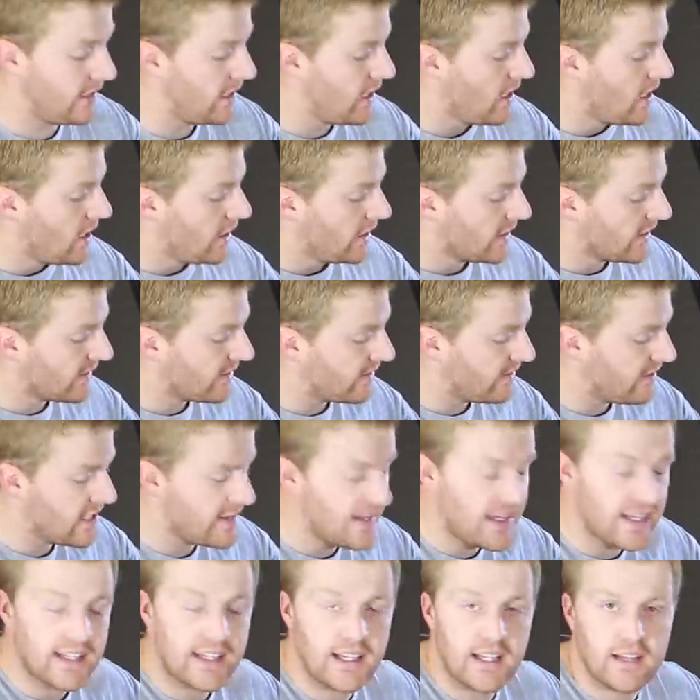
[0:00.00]
You can see
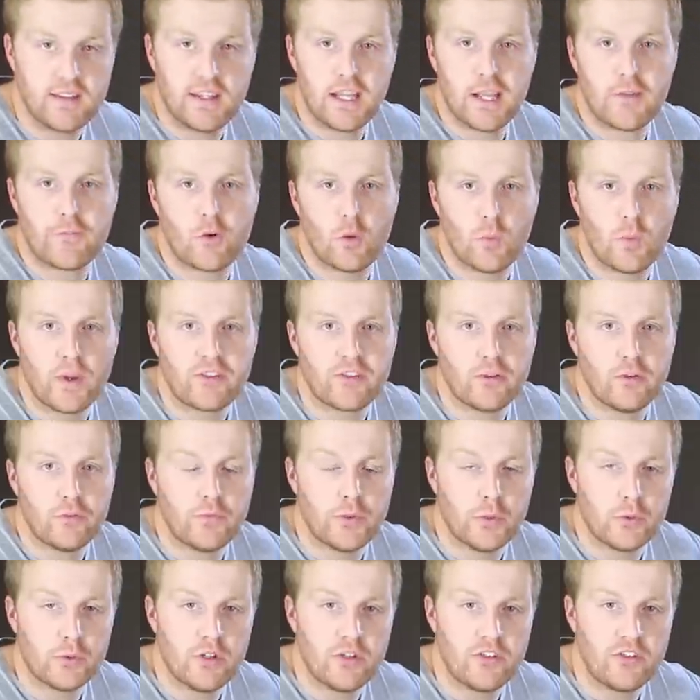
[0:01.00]
that kit there from Western
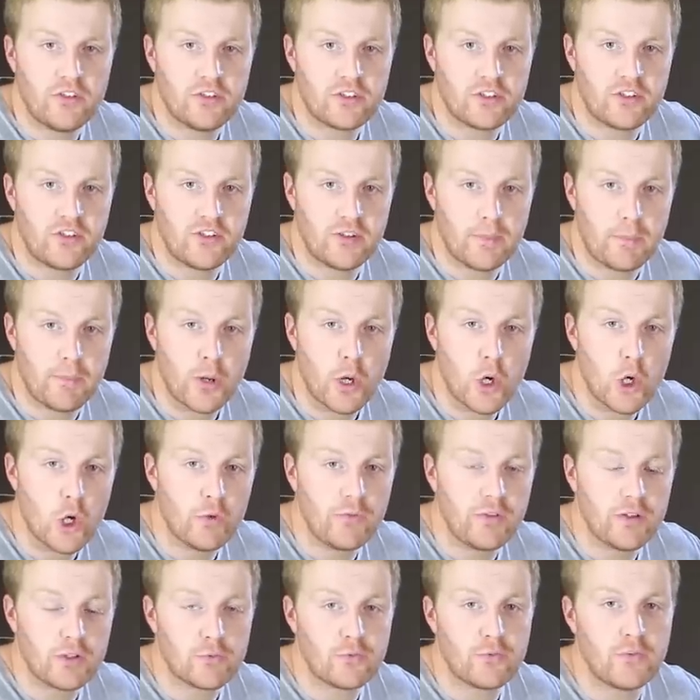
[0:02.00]
Filters just is a
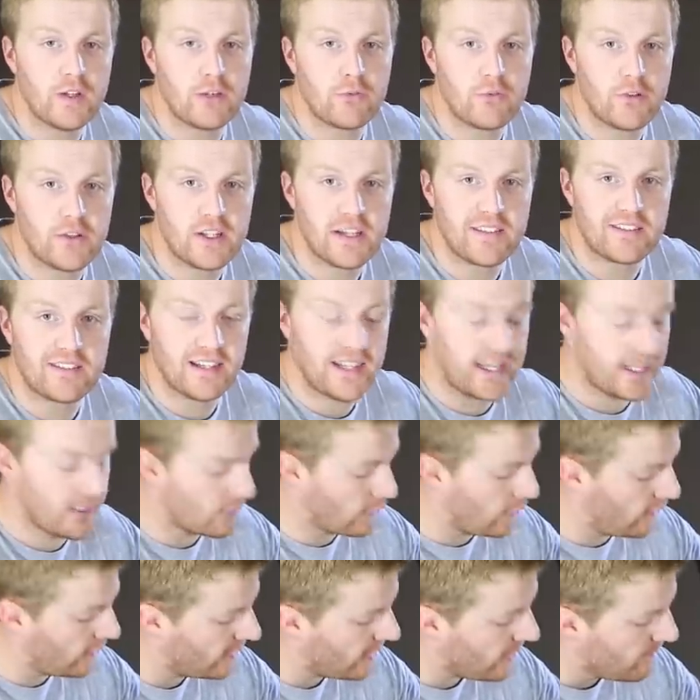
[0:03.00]
perfect fit for this Land
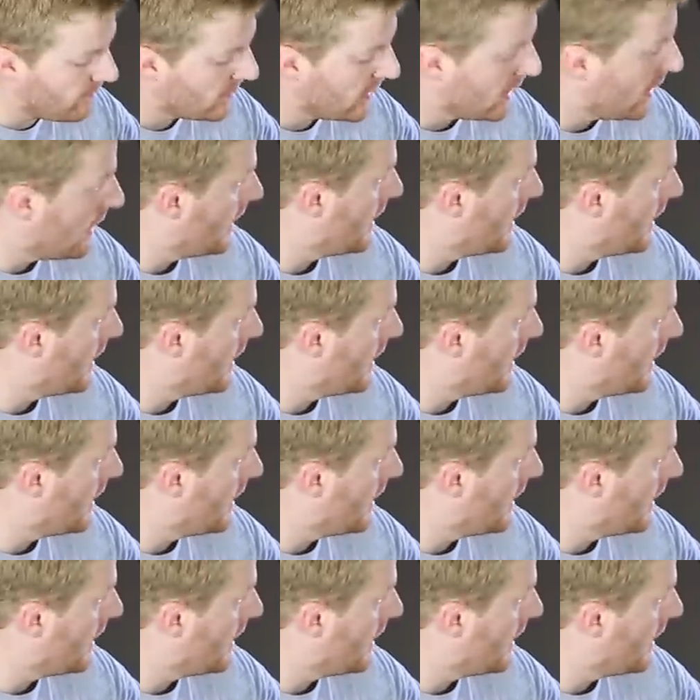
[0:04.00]
Cruiser.